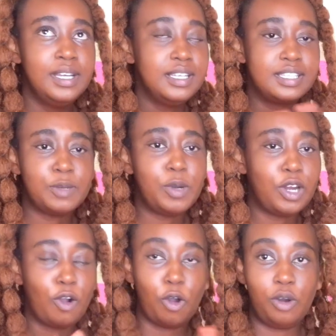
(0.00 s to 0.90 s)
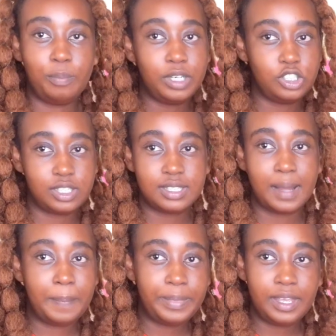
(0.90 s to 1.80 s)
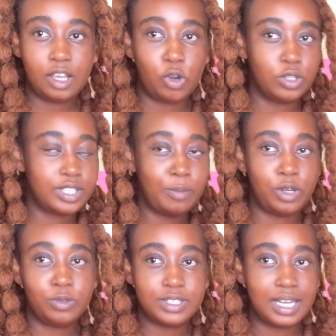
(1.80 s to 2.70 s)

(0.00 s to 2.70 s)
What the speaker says: someone accomplished something, or someone was